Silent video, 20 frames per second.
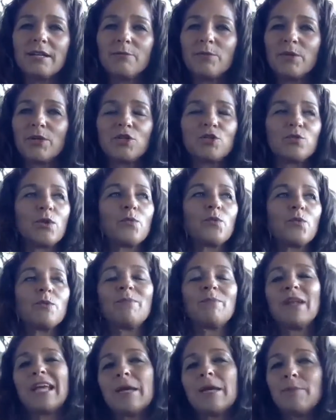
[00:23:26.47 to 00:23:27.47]
Because when we
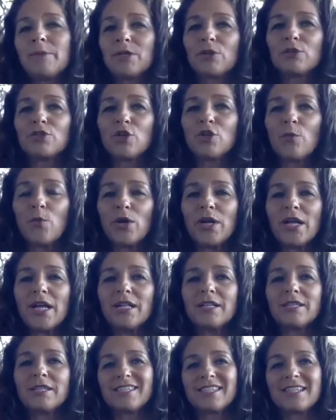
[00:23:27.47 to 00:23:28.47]
blame it on someone
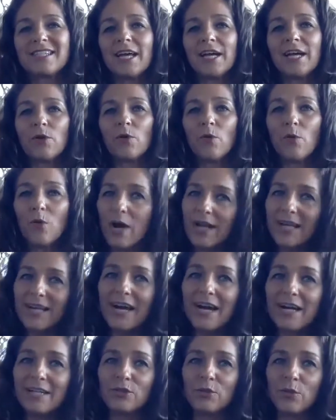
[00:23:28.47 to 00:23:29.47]
else, it's like, oh, I
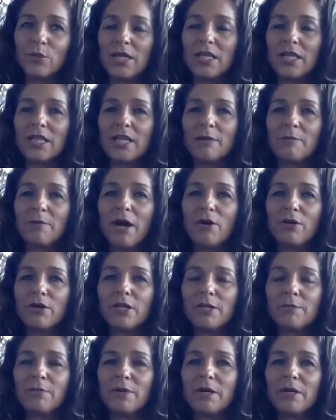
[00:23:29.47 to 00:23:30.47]
can't do anything about
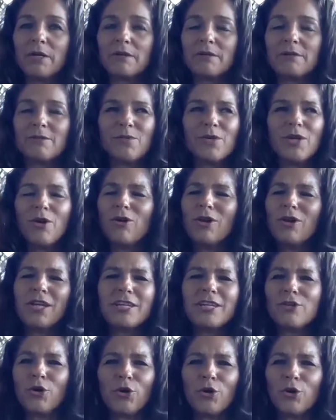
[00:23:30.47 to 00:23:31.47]
it. But we all
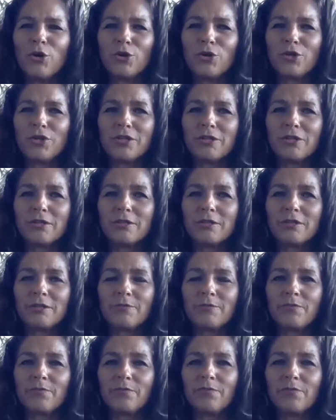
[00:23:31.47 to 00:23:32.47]
get hurt.
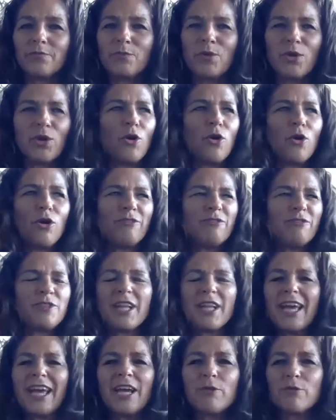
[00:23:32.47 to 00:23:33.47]
We all feel
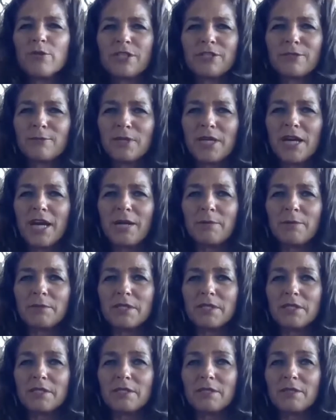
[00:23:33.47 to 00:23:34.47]
angry
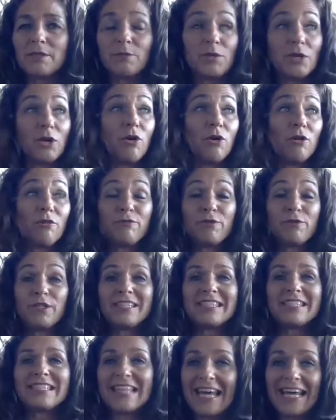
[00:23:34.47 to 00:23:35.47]
sometimes. We all feel
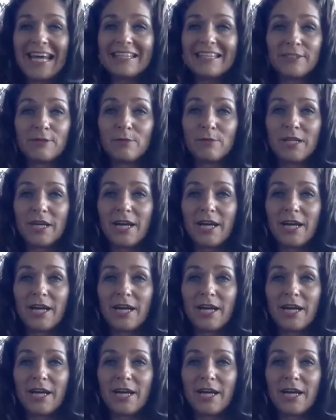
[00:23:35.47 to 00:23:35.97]
sad sometimes.